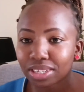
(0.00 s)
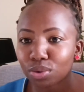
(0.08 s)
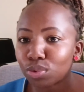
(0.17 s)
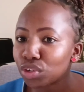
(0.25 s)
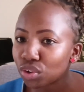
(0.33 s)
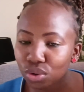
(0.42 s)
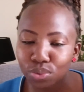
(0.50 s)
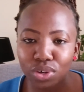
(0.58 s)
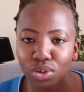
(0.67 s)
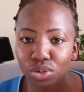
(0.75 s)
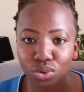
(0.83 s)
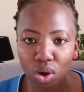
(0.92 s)
we
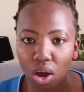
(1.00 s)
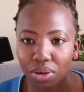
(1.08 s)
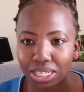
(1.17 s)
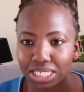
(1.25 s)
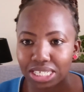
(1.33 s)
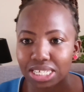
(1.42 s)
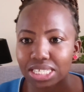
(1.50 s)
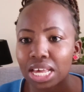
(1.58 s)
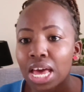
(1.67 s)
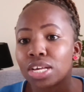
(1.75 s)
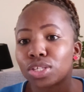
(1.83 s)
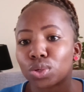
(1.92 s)
all know how it is,
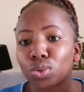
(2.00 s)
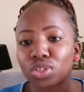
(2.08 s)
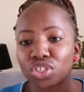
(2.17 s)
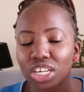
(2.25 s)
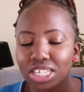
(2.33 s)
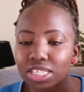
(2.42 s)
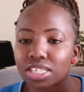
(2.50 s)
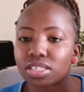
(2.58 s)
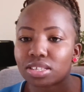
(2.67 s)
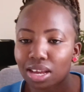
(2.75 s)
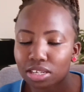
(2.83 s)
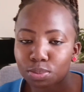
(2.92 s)
so just
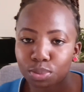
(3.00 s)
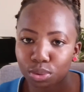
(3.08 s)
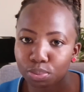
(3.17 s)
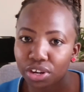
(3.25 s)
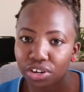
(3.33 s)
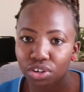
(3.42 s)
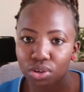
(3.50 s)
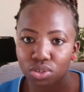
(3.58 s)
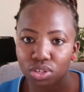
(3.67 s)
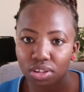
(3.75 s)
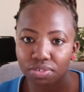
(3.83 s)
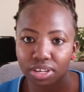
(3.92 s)
start preparing
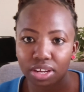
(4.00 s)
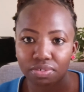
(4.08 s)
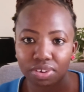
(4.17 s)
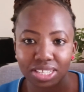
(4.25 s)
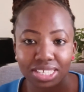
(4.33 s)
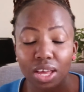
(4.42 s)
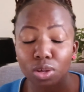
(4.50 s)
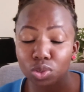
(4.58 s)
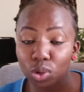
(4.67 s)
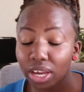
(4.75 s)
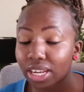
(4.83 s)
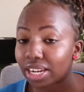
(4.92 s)
yourself in advance. I
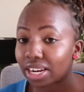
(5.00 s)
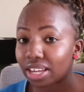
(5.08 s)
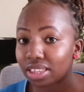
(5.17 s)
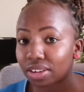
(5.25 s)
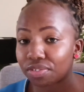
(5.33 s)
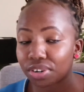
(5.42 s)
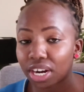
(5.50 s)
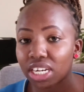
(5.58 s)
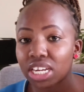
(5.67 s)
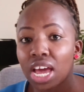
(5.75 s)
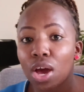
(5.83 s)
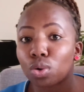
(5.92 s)
also had another
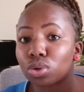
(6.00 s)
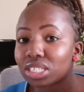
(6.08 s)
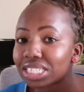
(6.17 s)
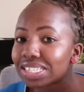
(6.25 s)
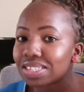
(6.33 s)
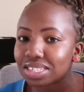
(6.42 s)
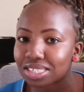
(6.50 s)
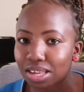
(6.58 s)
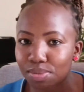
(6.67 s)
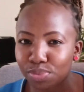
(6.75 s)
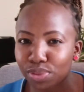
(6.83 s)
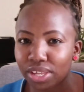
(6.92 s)
friend who did the
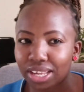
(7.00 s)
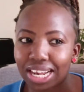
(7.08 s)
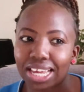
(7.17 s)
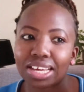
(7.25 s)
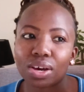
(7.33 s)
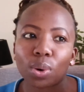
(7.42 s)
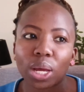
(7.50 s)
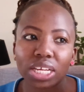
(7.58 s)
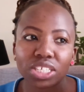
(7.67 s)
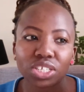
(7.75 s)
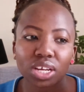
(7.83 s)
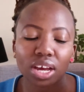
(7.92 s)
same thing, like where
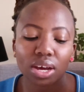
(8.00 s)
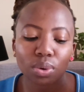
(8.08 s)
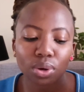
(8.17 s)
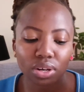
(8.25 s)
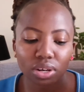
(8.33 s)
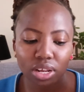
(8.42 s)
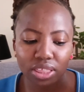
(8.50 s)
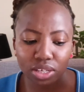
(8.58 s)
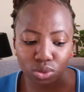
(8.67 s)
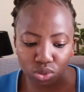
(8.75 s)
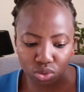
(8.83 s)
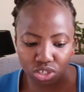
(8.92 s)
when that
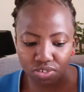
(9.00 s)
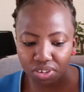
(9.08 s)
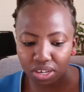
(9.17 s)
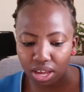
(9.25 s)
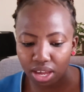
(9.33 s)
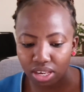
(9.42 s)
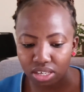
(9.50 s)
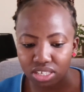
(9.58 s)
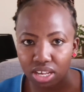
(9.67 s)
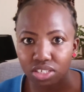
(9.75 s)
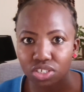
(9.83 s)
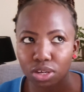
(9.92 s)
was not even her
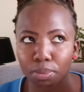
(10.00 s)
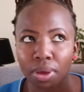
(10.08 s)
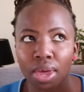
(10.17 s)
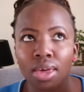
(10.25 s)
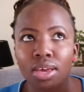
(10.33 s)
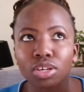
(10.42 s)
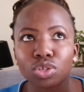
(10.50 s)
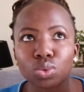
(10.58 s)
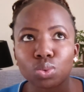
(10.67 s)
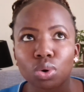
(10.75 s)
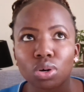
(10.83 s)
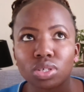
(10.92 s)
internship, it
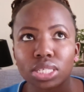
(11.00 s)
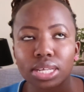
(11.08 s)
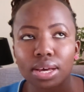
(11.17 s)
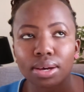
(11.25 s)
was